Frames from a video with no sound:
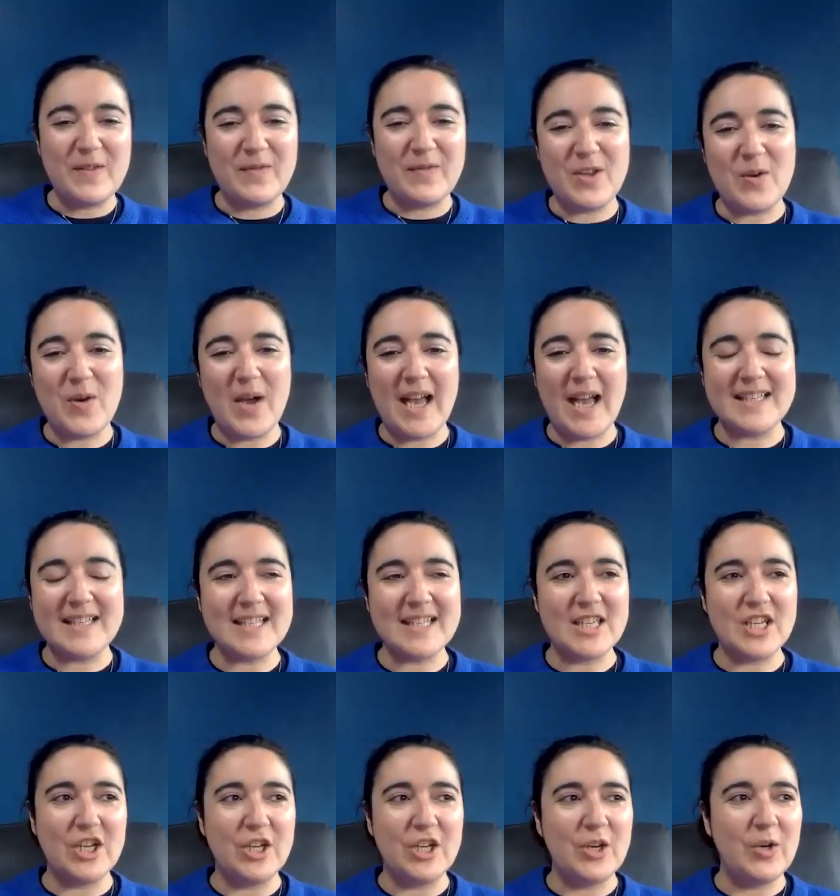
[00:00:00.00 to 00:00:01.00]
If you had
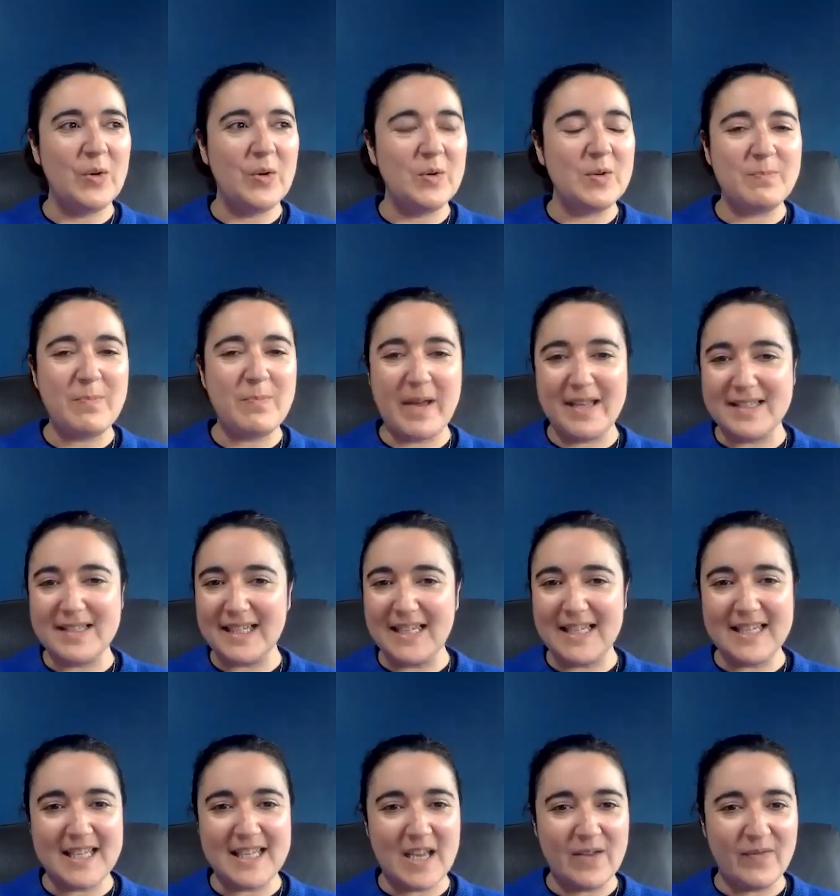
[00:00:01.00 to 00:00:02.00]
to
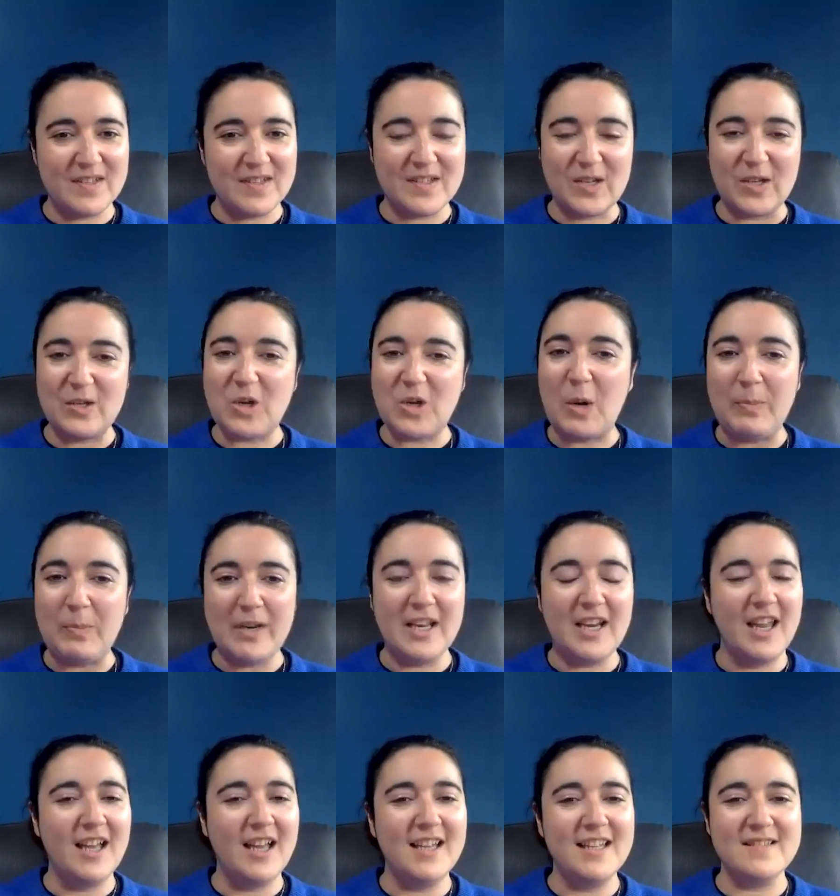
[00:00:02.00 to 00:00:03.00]
basically give us a couple of
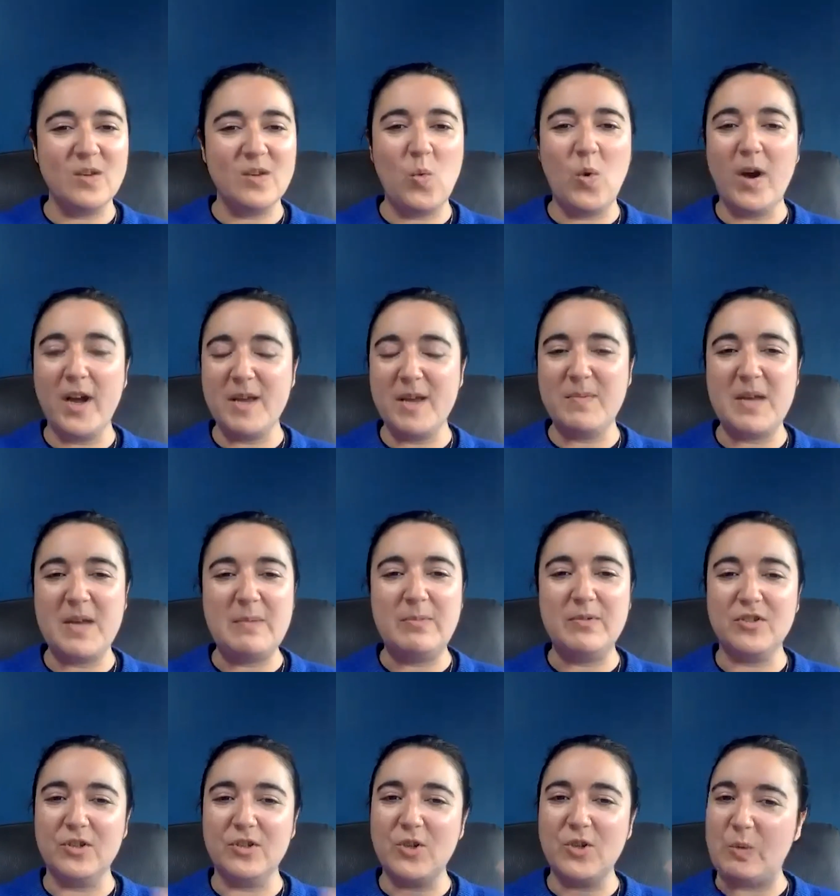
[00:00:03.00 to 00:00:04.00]
lines on why people
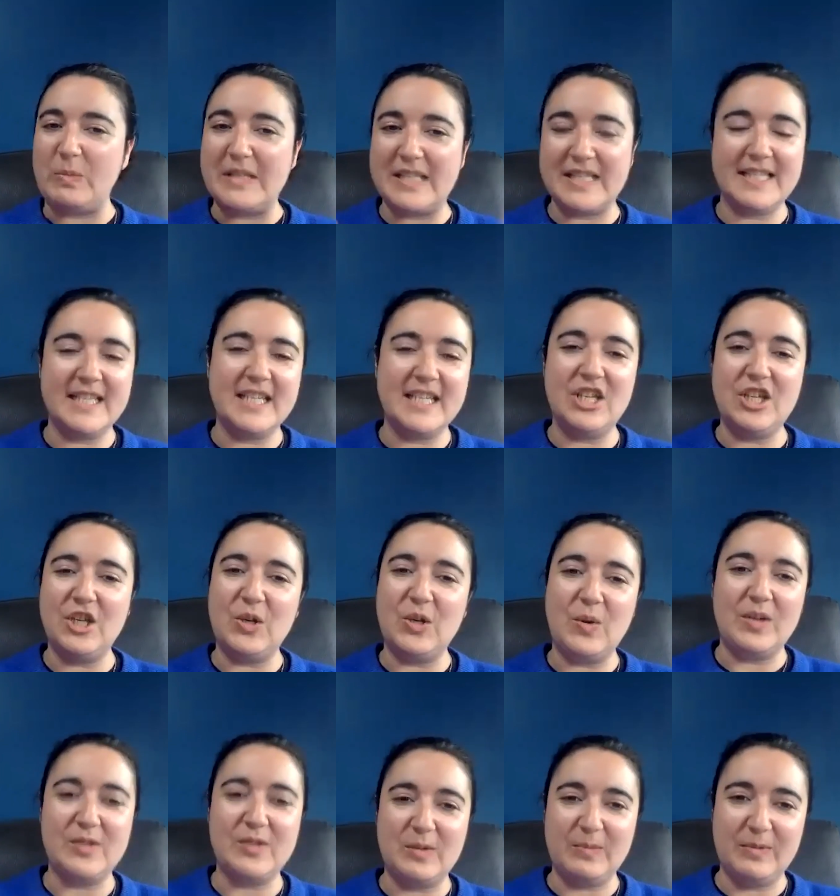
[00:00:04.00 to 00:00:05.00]
should come and see you
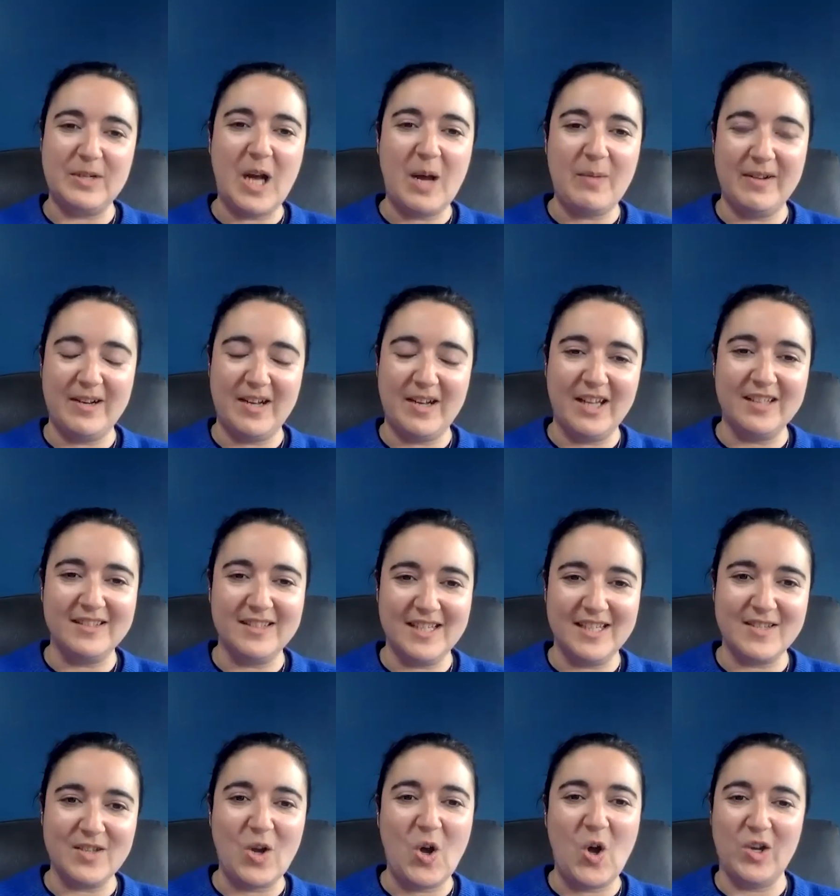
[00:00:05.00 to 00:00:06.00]
at Dublin Comic-Con
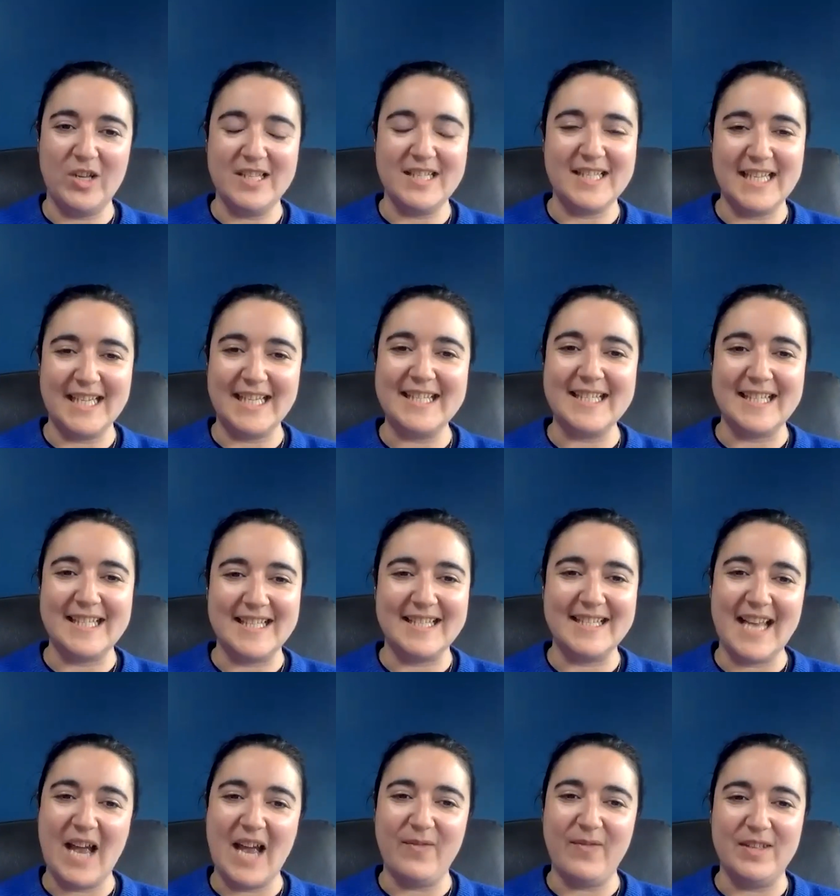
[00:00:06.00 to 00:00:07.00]
this August 6th and
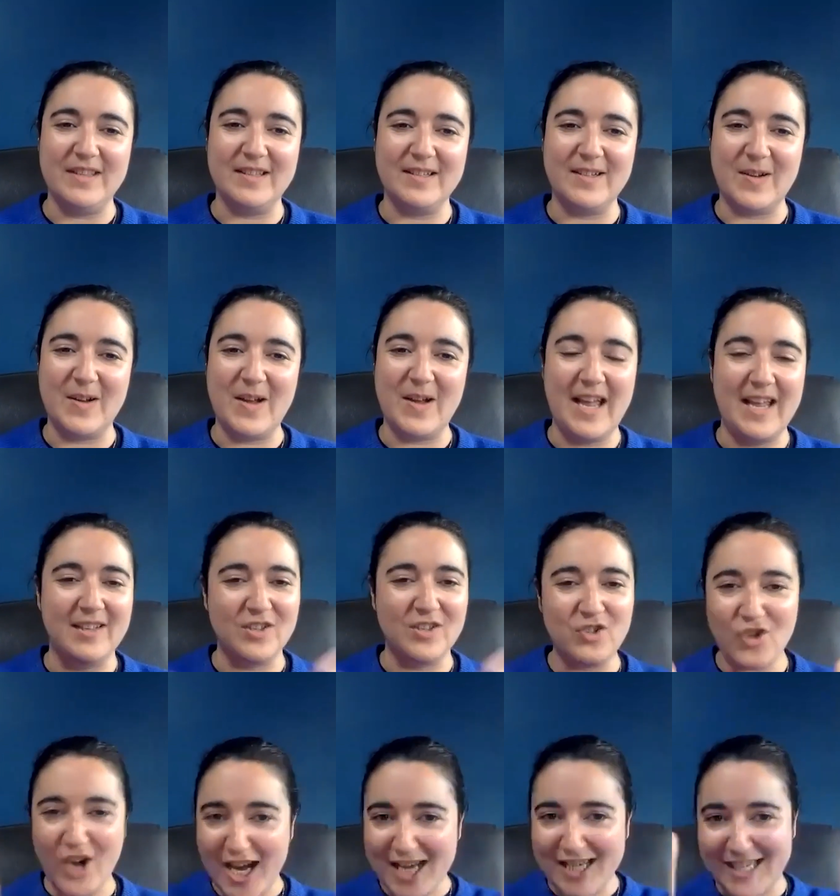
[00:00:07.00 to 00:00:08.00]
7th,
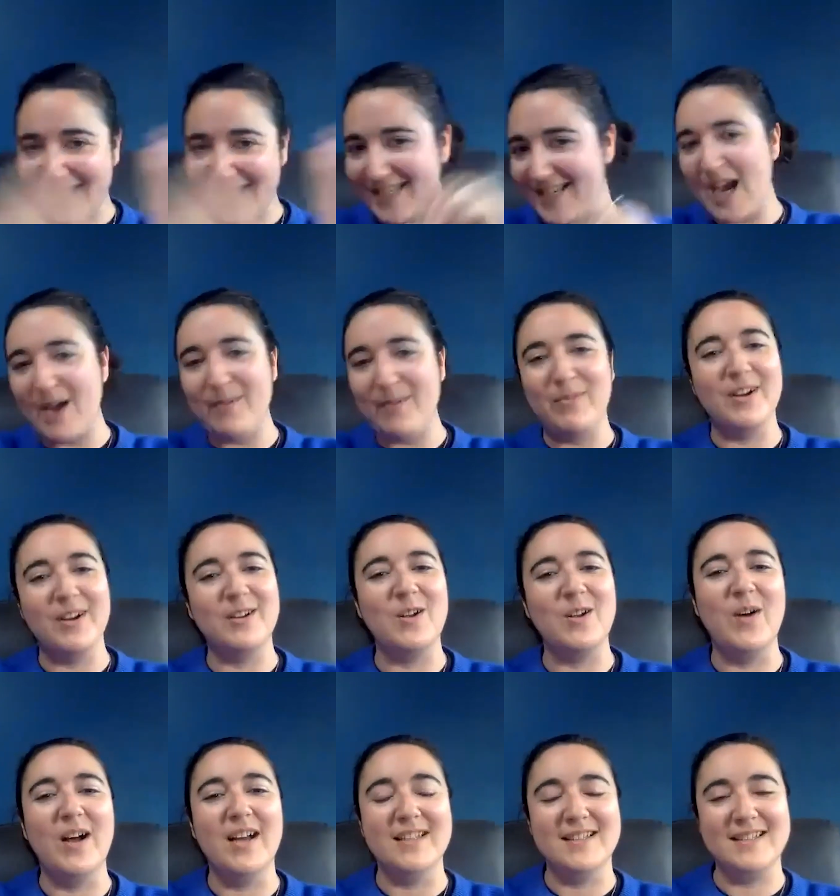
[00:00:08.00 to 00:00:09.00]
straight into camera,
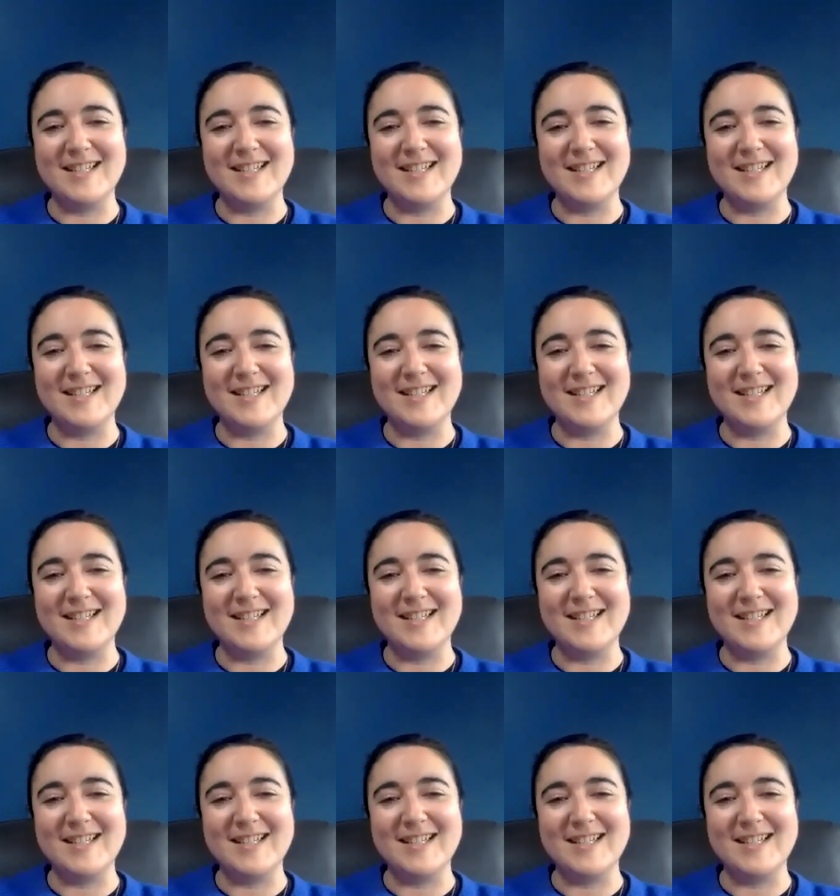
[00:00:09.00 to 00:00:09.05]
go on.